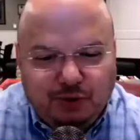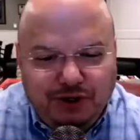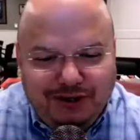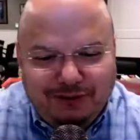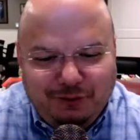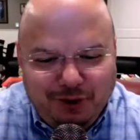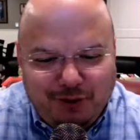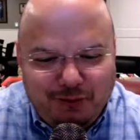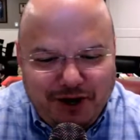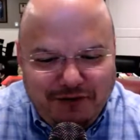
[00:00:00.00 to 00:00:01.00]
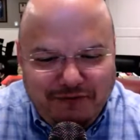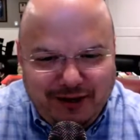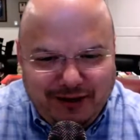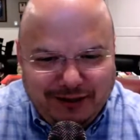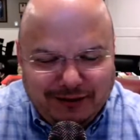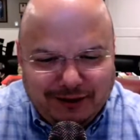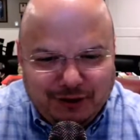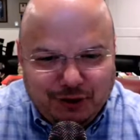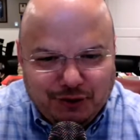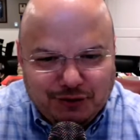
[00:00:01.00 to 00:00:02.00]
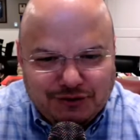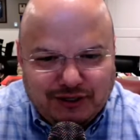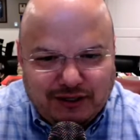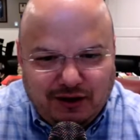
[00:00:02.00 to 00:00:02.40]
we are renovating those